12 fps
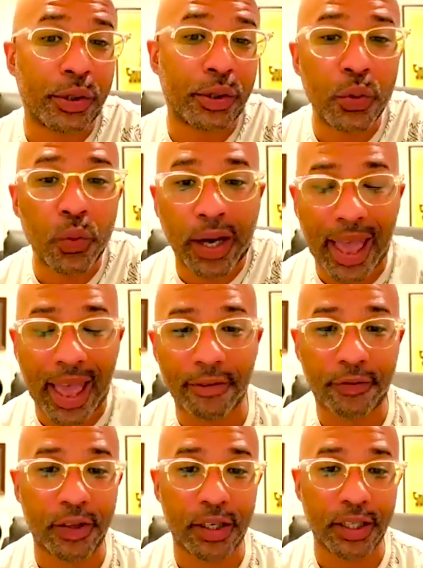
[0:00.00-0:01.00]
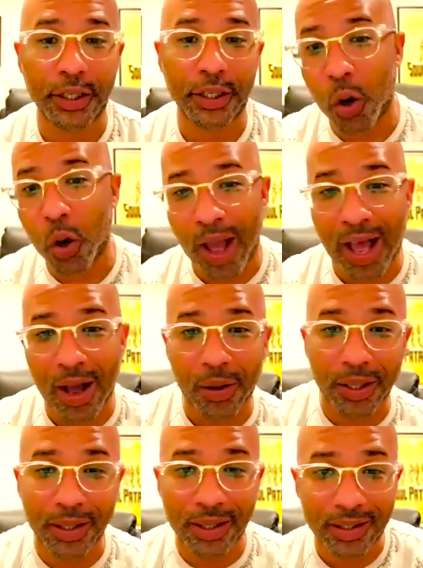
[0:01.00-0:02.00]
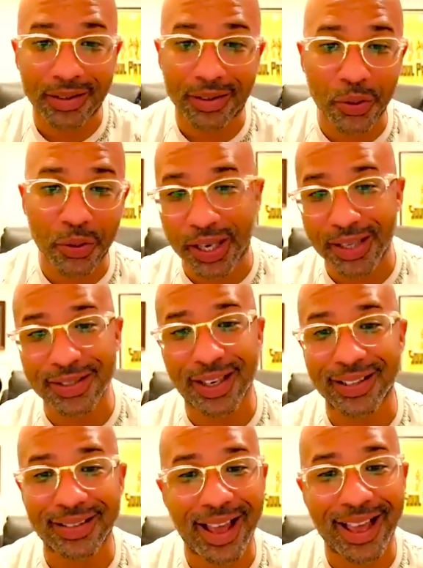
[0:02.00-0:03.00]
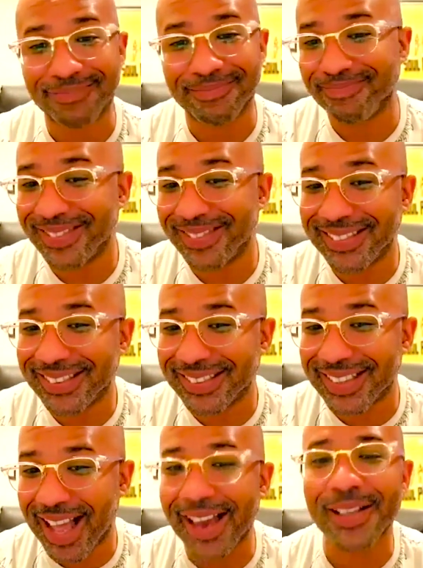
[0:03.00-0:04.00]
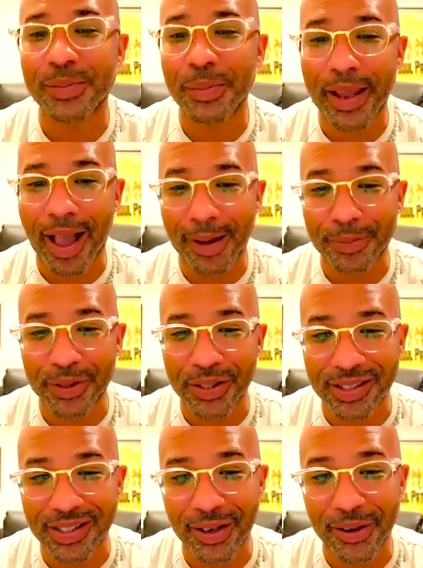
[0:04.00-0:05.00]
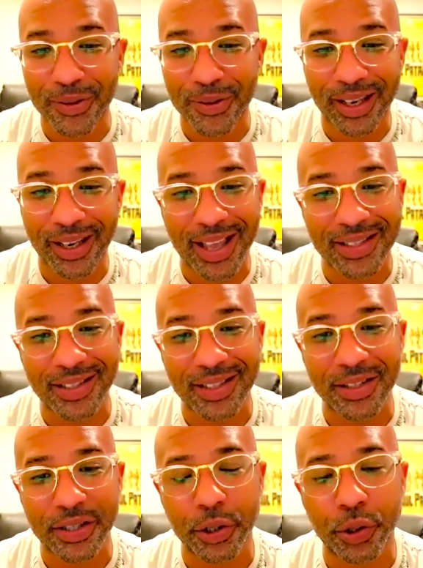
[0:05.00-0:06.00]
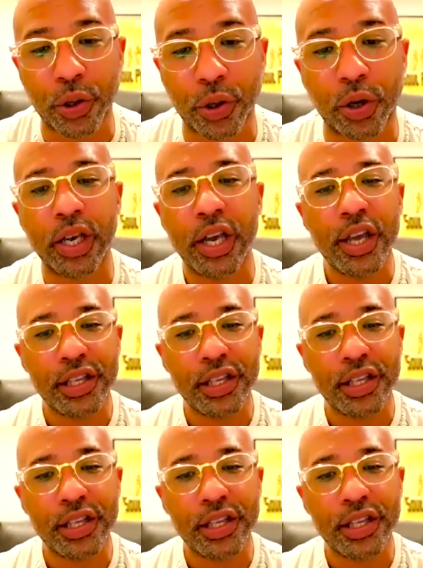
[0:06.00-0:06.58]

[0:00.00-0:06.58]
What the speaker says: do want to have fun and go out and do things like that. There's not as many options in San Jose as it is in New York.